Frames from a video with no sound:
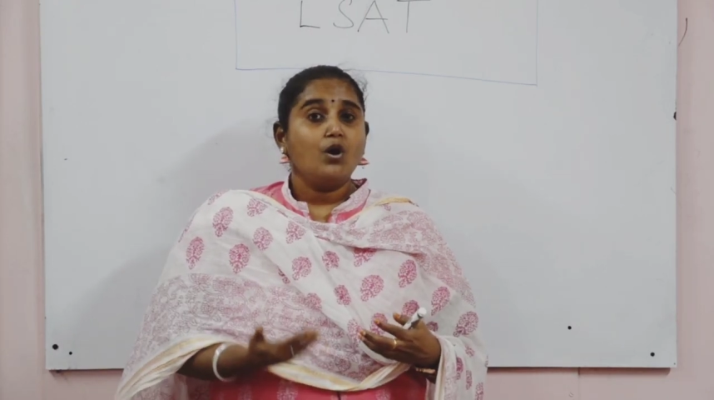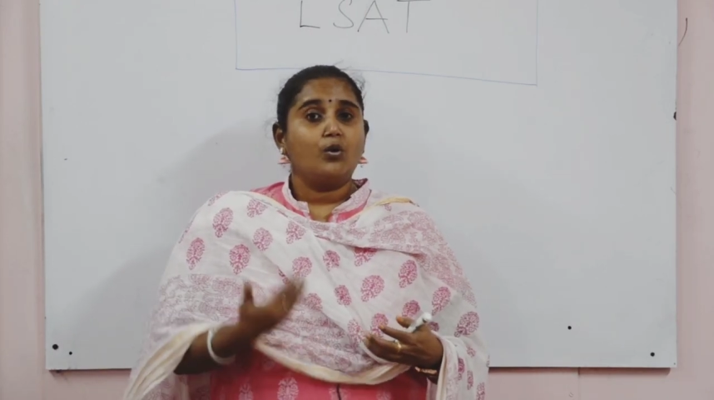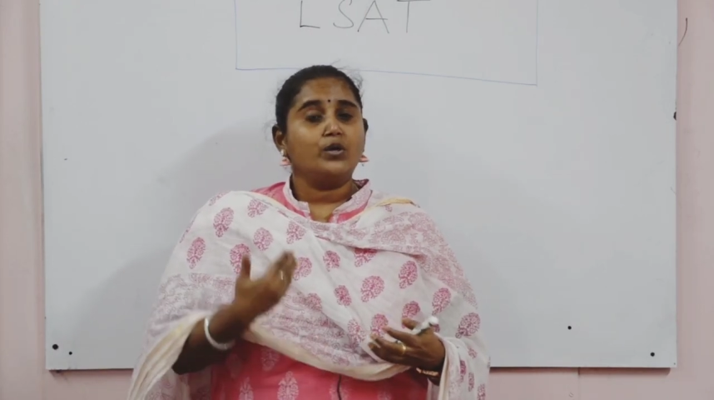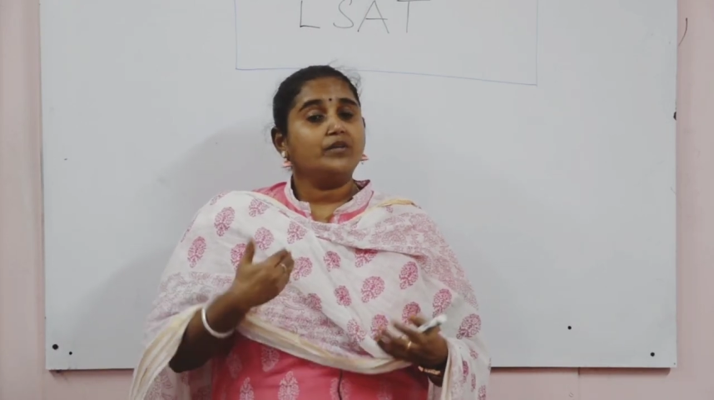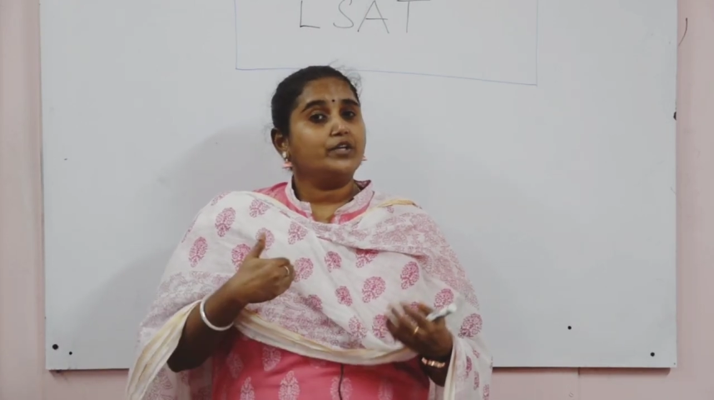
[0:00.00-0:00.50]

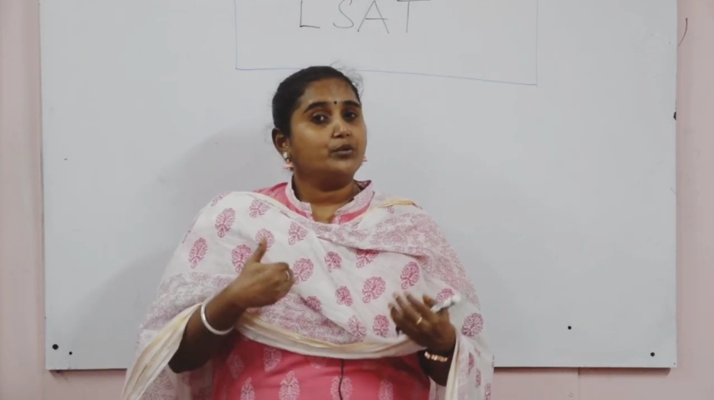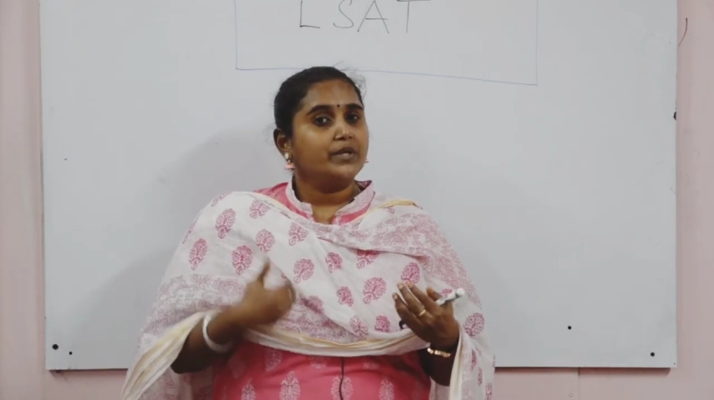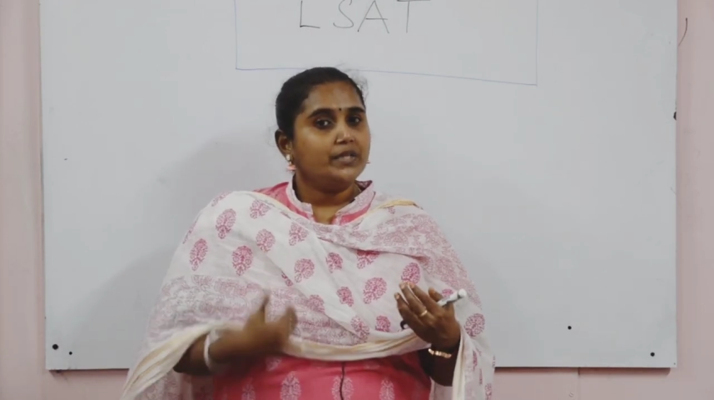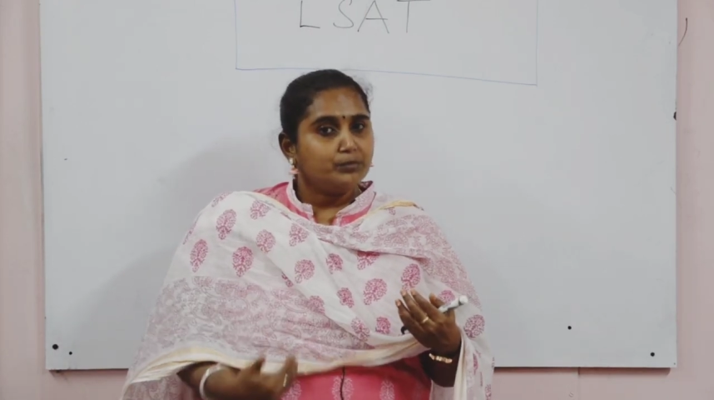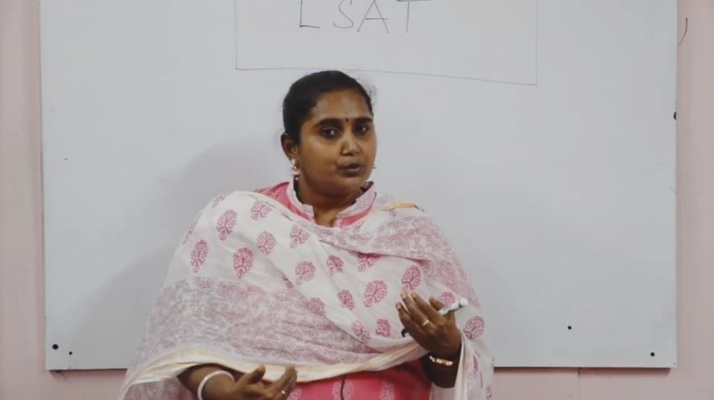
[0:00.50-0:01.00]
Only when you
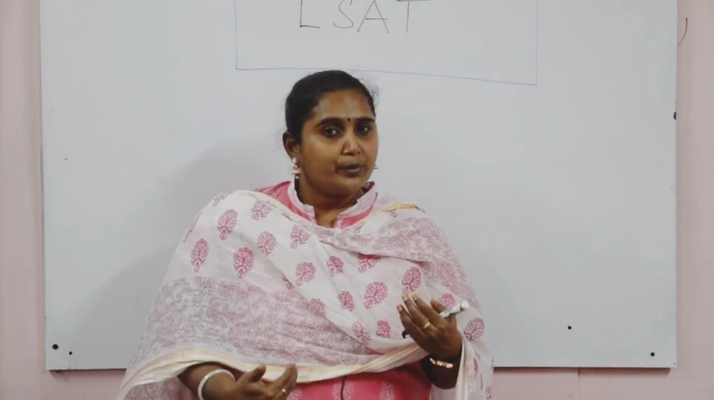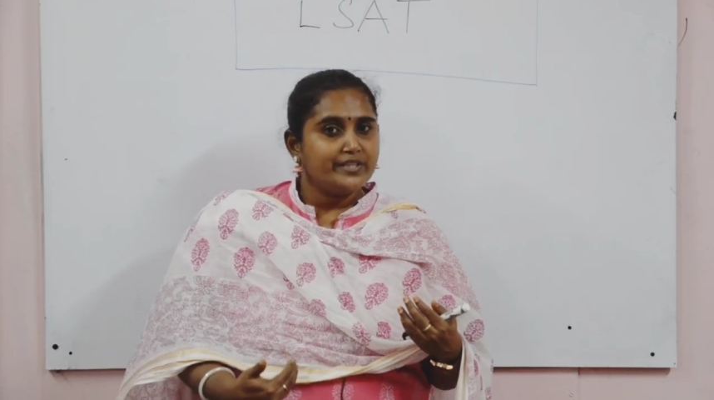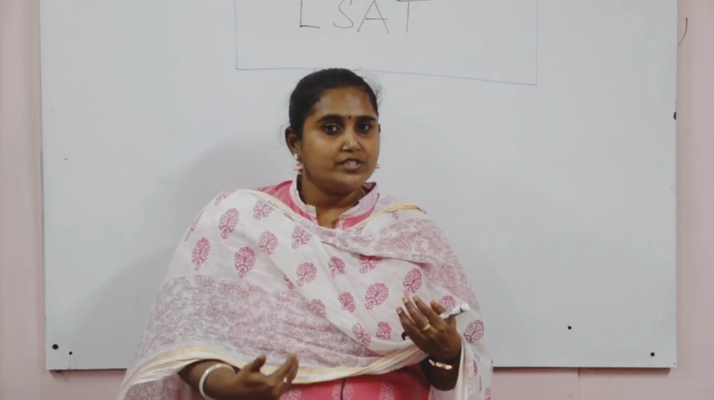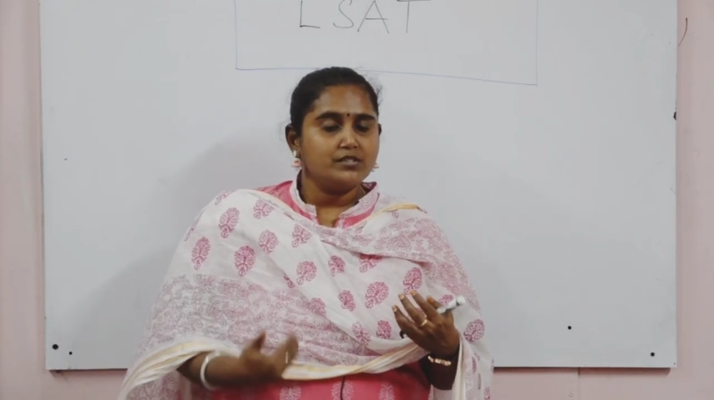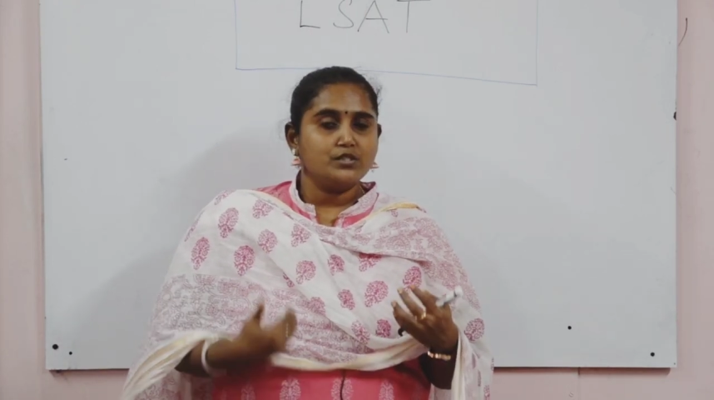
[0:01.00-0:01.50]
read up the
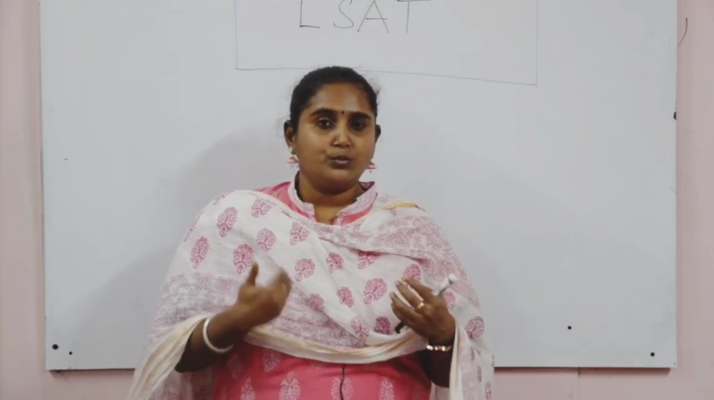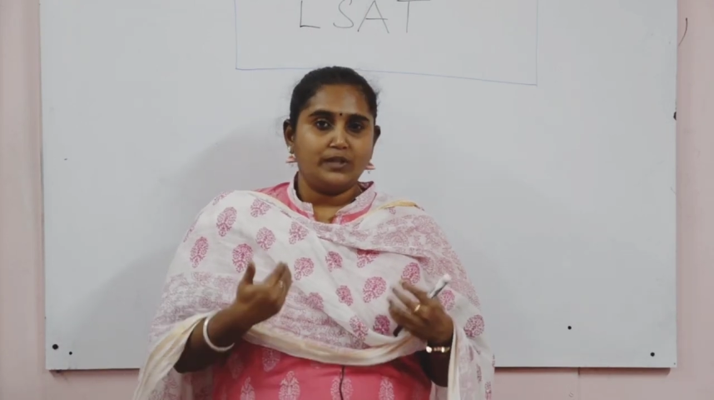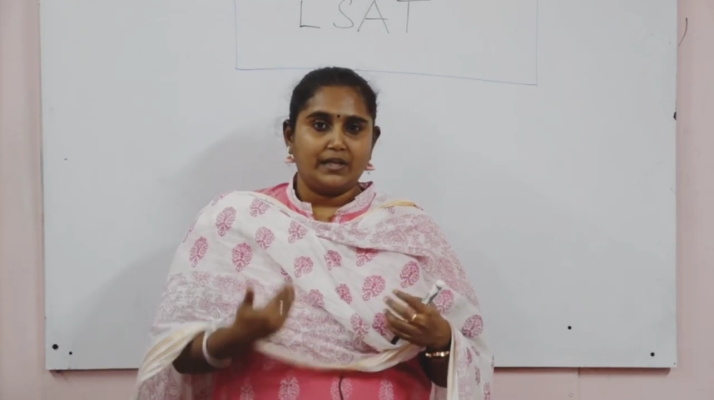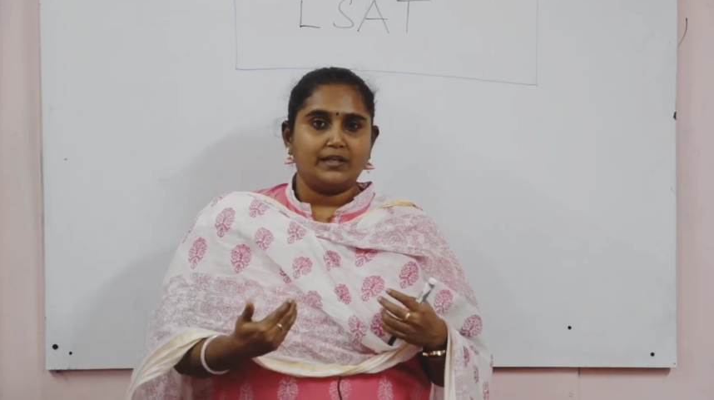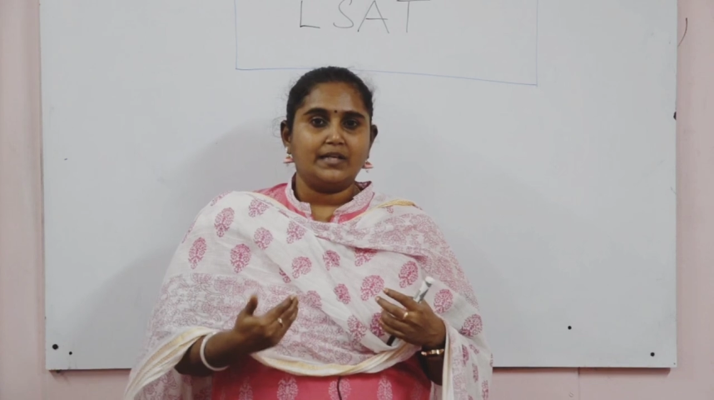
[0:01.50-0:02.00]
questions you will
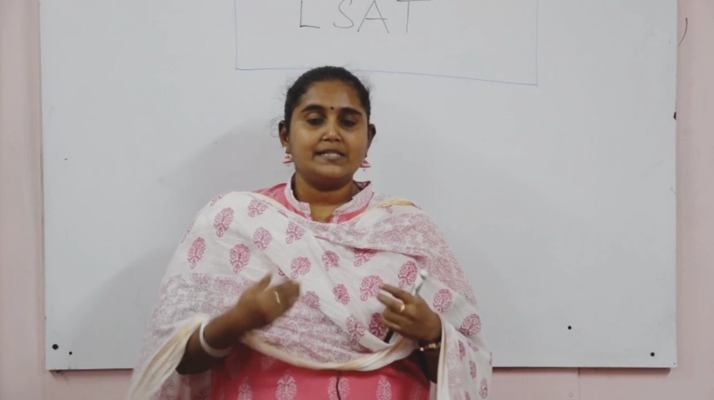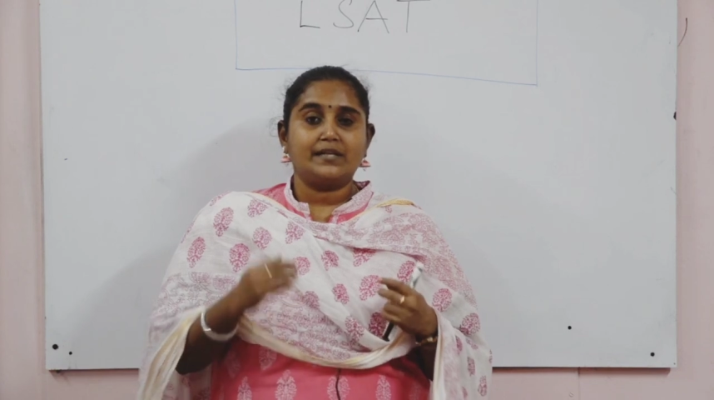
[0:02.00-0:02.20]
analyze